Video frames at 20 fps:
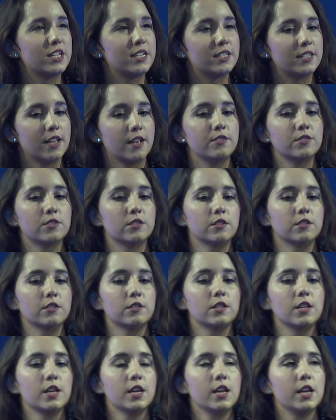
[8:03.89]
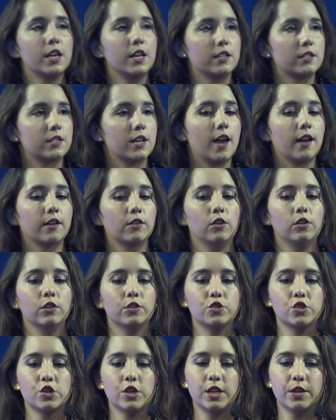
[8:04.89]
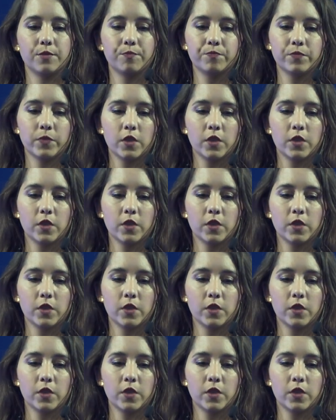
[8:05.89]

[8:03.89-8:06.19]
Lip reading: centered in technology,